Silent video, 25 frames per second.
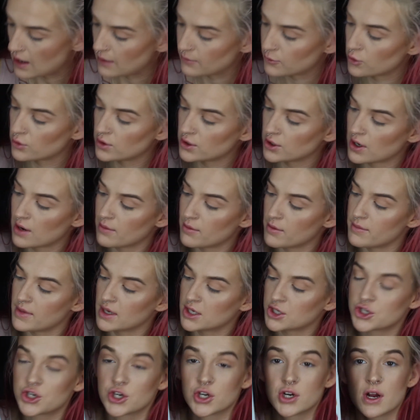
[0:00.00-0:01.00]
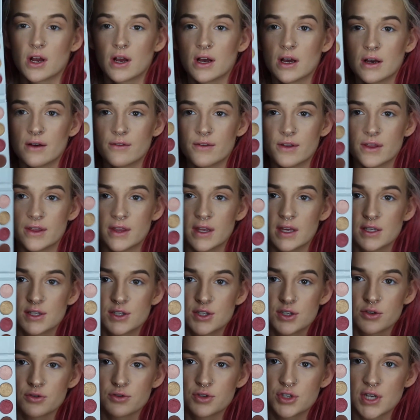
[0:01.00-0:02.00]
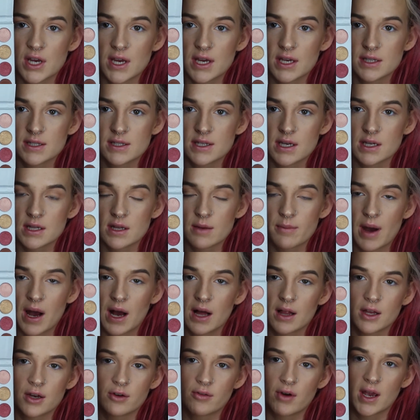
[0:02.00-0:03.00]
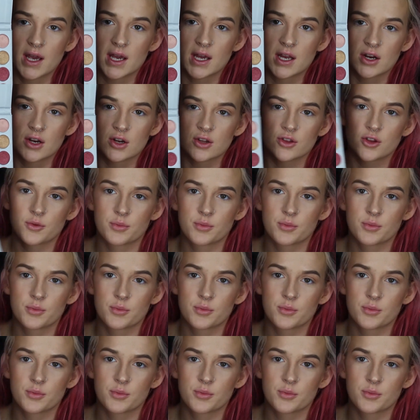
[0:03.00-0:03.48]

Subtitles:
a mixture of these two shades in the palette right here.